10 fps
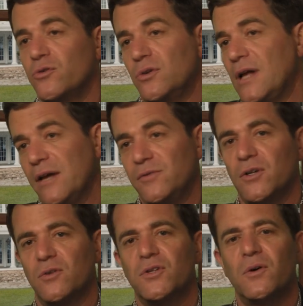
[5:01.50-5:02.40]
in their lives,
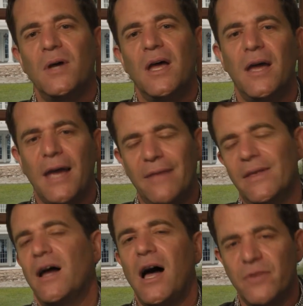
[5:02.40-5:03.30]
So, and
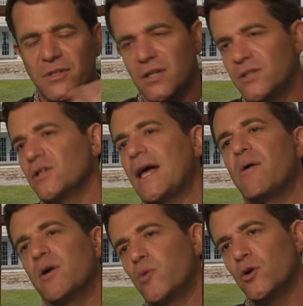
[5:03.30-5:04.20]
then obviously it's
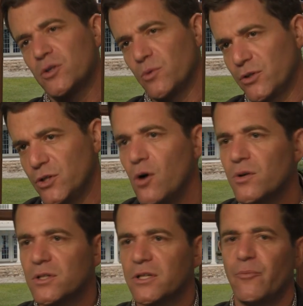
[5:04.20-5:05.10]
how I approach it with the tone
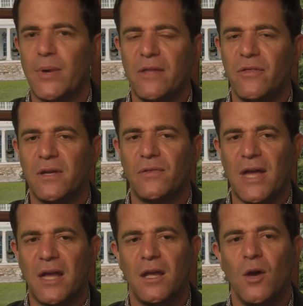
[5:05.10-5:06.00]
and stuff. But I think
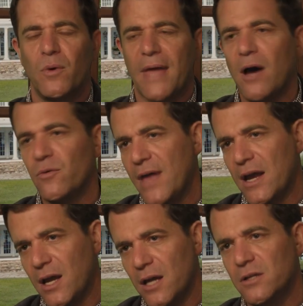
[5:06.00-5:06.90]
that without
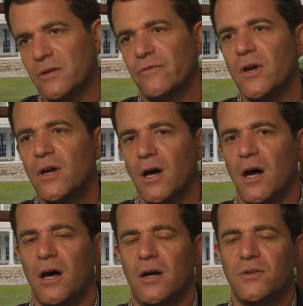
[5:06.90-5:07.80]
that kind of
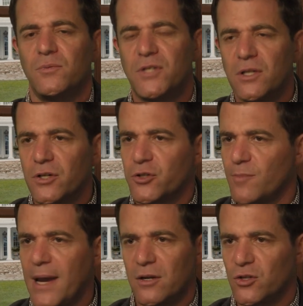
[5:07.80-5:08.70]
serious
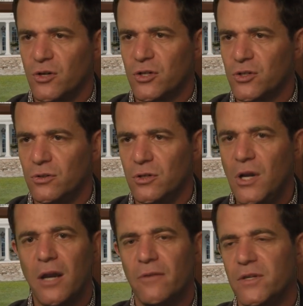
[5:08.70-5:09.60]
dramatic structure,
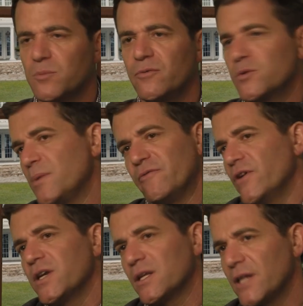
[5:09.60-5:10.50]
none of these movies would be
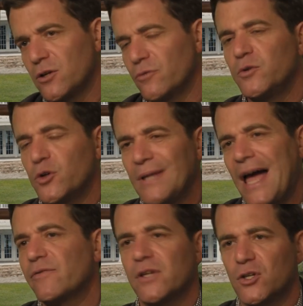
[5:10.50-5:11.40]
funny. Like you're
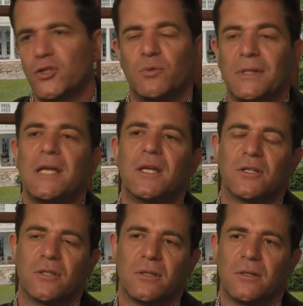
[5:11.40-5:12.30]
laughing because you're relating
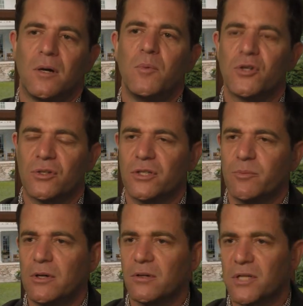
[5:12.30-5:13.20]
to the emotional
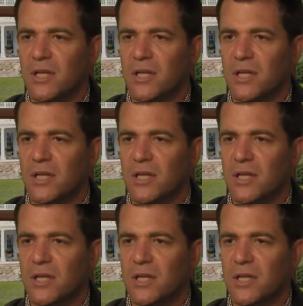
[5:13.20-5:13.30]
experience of